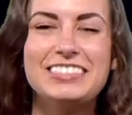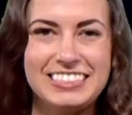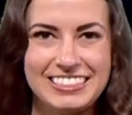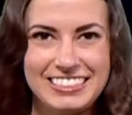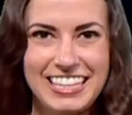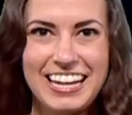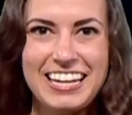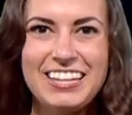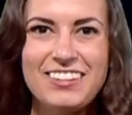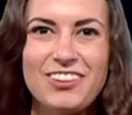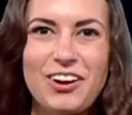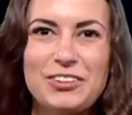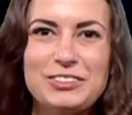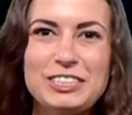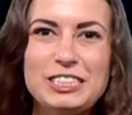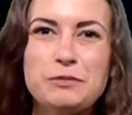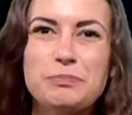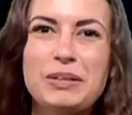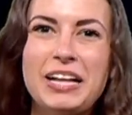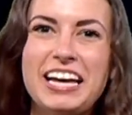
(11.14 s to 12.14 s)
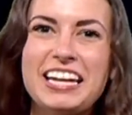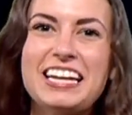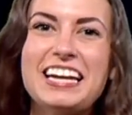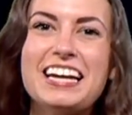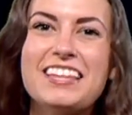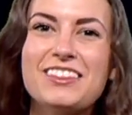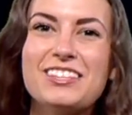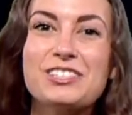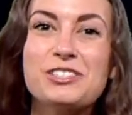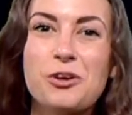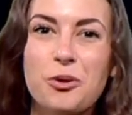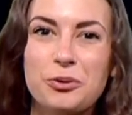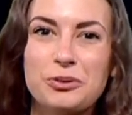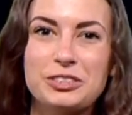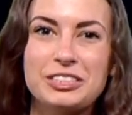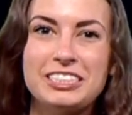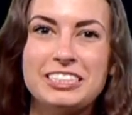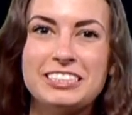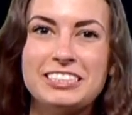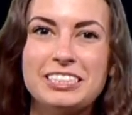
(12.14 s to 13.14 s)
the second largest planet in the solar
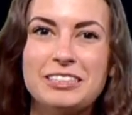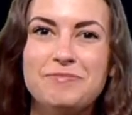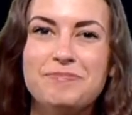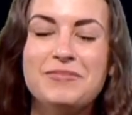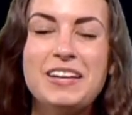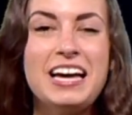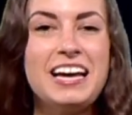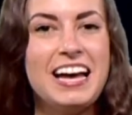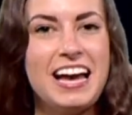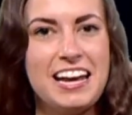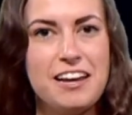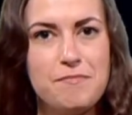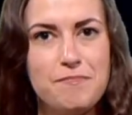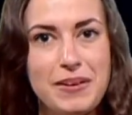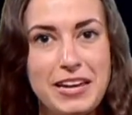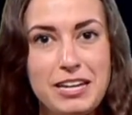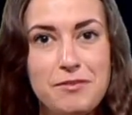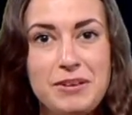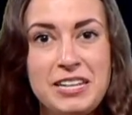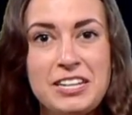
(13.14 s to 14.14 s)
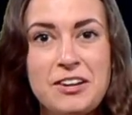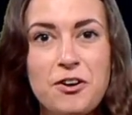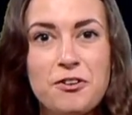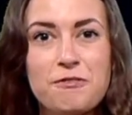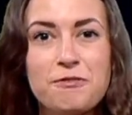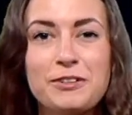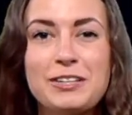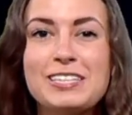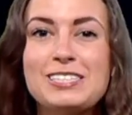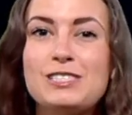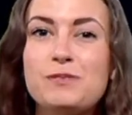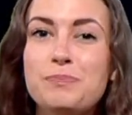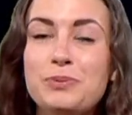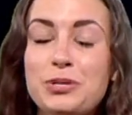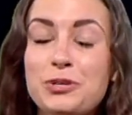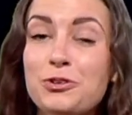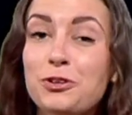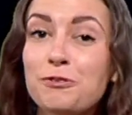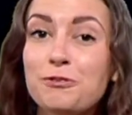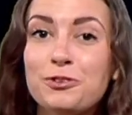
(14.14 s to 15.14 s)
system. And it may be known for its
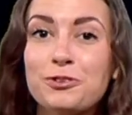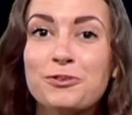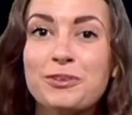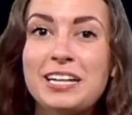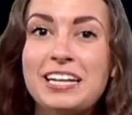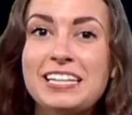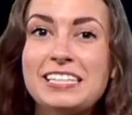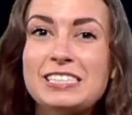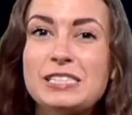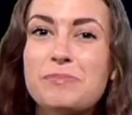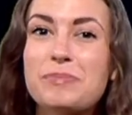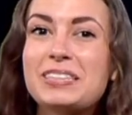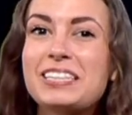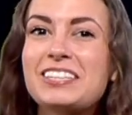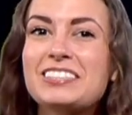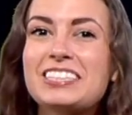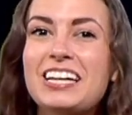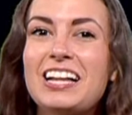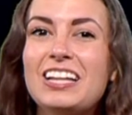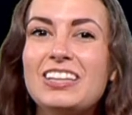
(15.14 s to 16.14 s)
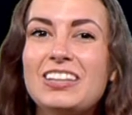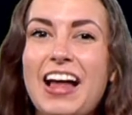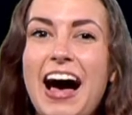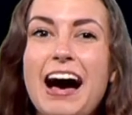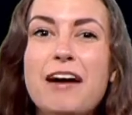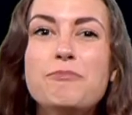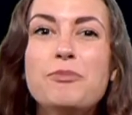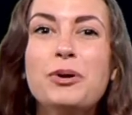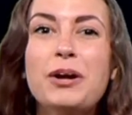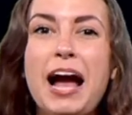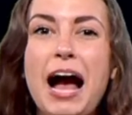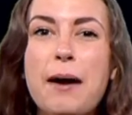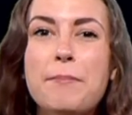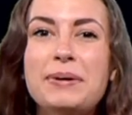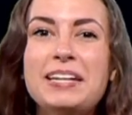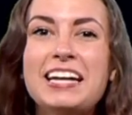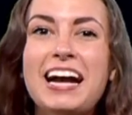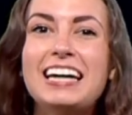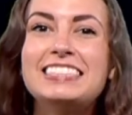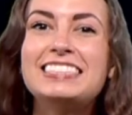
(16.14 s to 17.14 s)
beautiful rings, but there's a lot more
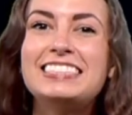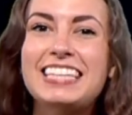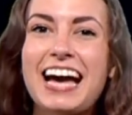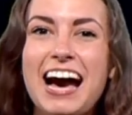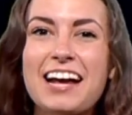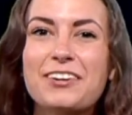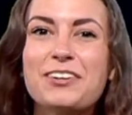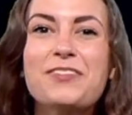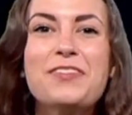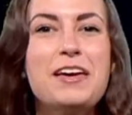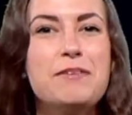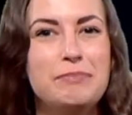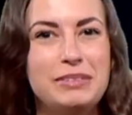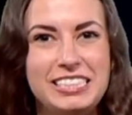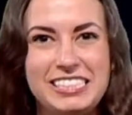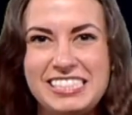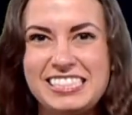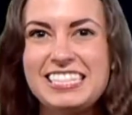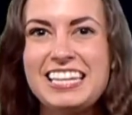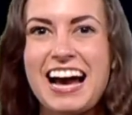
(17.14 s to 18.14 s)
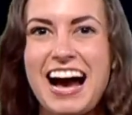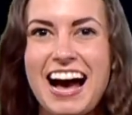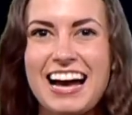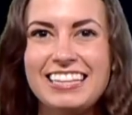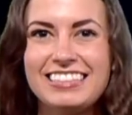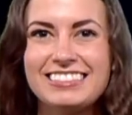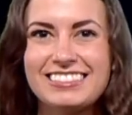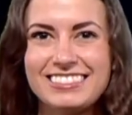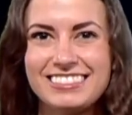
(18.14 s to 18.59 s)
happening on Saturn than meets the eye.